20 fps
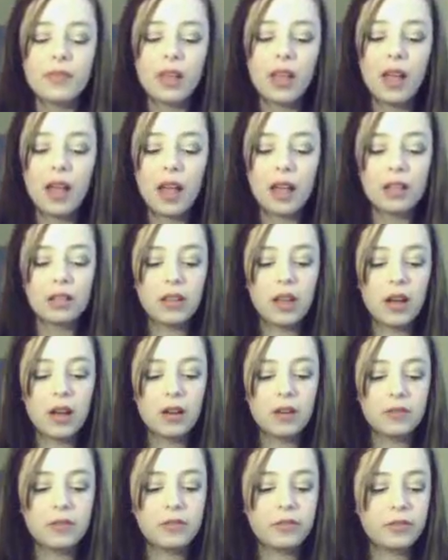I
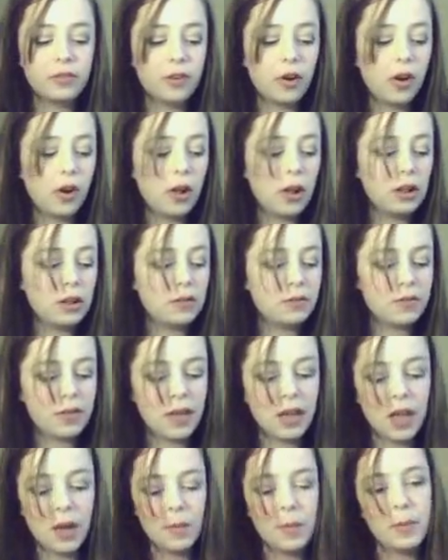love all of
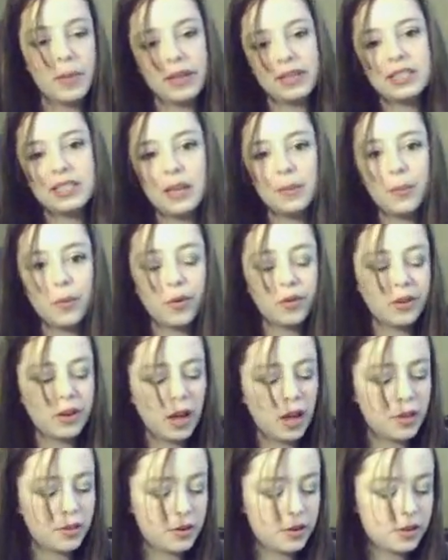them, I mean some more
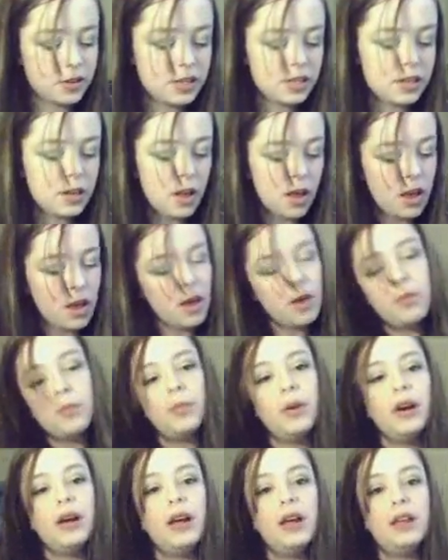than others,
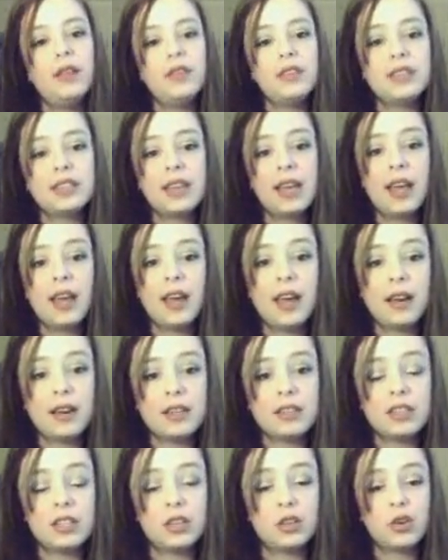but this can
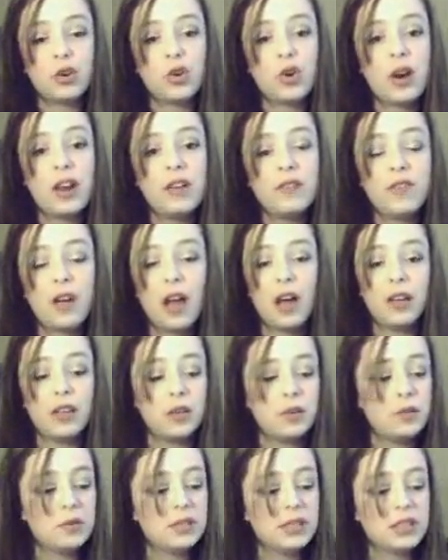is a great
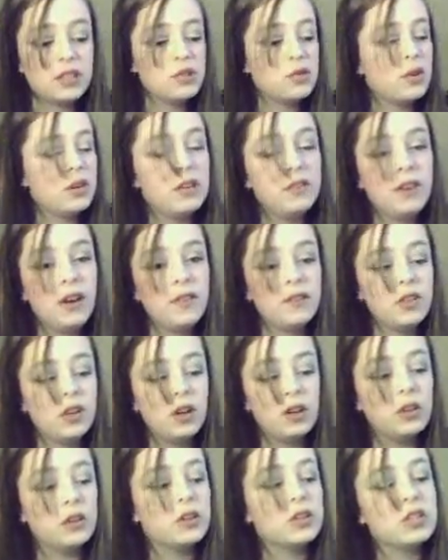value. It was like
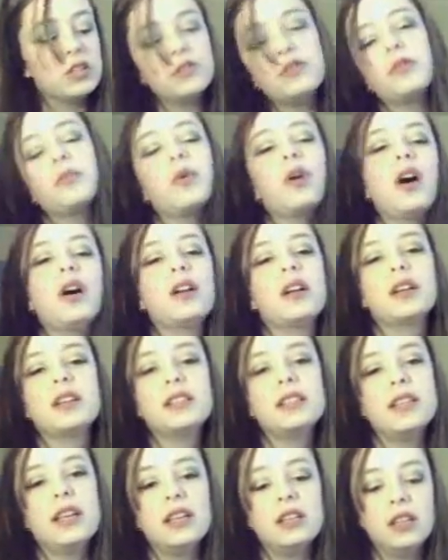$25
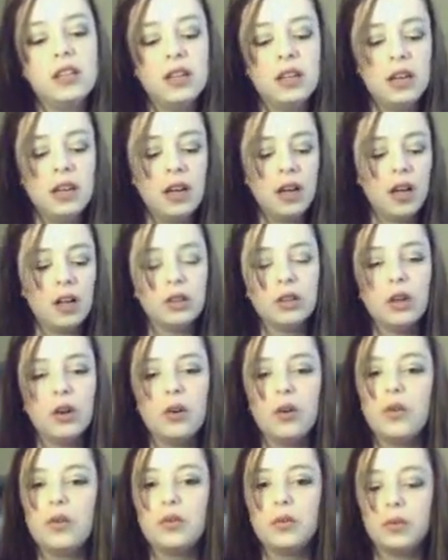products that
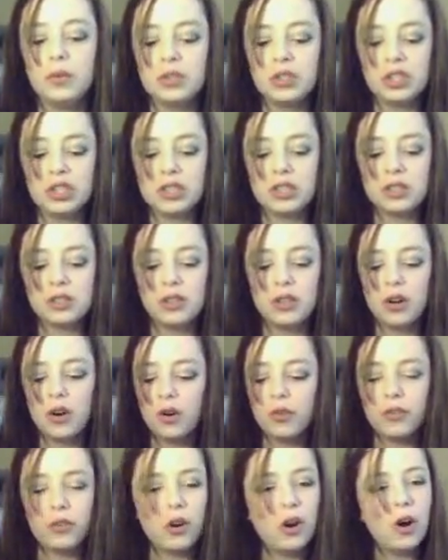alone would just
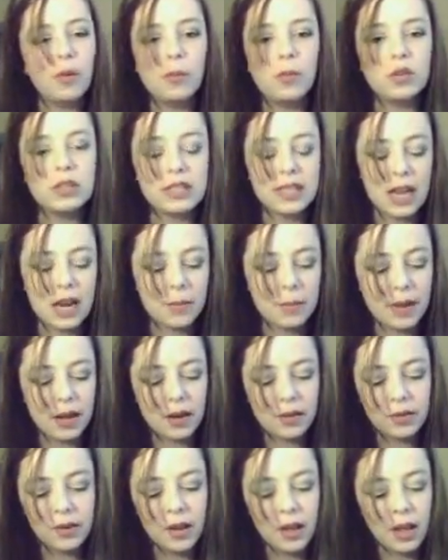go for almost that
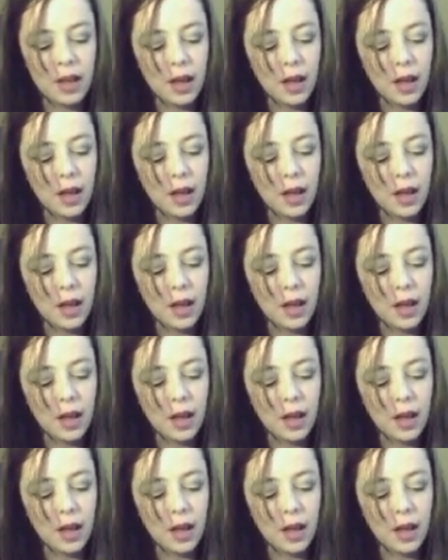amount.